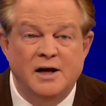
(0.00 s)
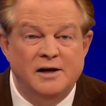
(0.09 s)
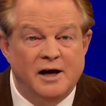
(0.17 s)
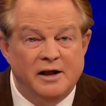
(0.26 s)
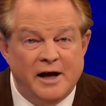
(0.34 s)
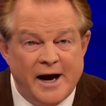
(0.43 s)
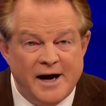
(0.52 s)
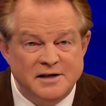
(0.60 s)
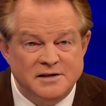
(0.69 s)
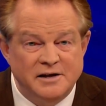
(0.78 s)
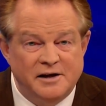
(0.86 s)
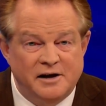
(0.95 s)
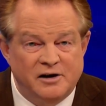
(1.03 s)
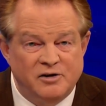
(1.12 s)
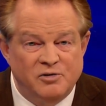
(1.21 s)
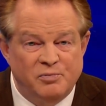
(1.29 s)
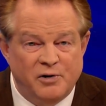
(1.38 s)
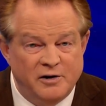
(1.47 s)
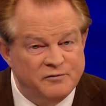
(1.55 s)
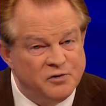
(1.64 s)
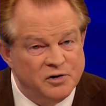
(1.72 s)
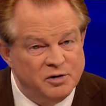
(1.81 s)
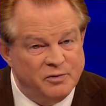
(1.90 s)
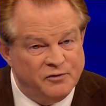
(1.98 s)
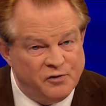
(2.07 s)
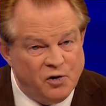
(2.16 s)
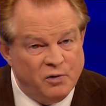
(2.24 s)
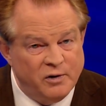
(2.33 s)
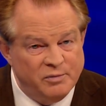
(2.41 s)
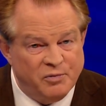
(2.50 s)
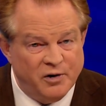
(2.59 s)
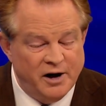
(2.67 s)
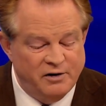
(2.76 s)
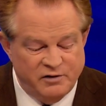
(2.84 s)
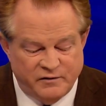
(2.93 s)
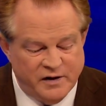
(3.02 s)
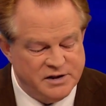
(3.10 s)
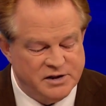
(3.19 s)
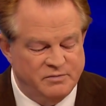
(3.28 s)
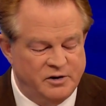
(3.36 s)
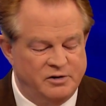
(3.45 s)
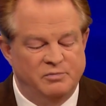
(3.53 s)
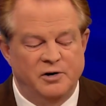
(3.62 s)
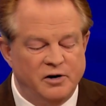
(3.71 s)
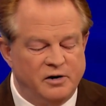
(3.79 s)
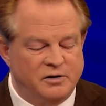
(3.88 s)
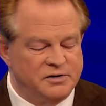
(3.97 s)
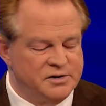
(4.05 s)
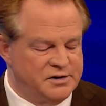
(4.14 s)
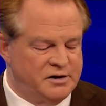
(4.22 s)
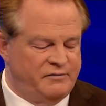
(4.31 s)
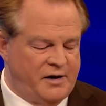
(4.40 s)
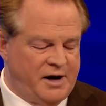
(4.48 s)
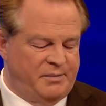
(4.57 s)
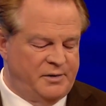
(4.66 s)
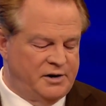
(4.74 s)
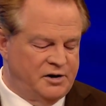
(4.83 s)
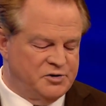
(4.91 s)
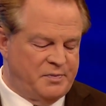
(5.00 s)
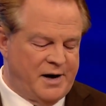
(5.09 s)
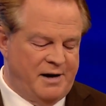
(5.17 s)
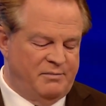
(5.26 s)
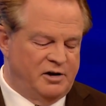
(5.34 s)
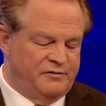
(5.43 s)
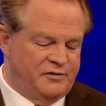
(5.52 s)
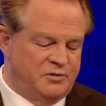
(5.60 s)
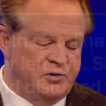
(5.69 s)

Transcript: Now, Ashley and I are going to pray for you. Before we pray, we've got some other miracles that have happened. Here's Pamela from